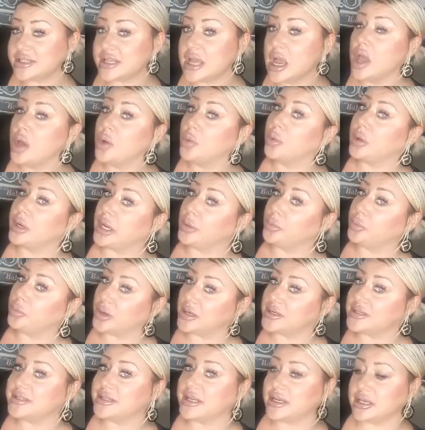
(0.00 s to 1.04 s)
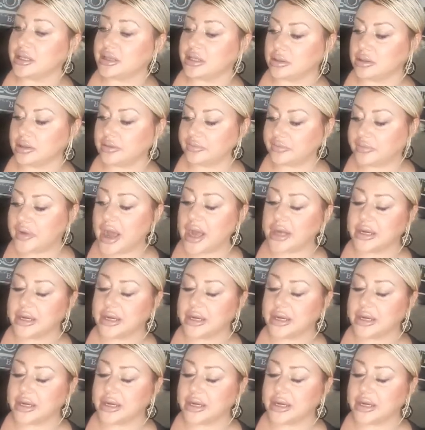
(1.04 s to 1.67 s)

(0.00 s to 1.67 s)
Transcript: when I was getting the lymphatic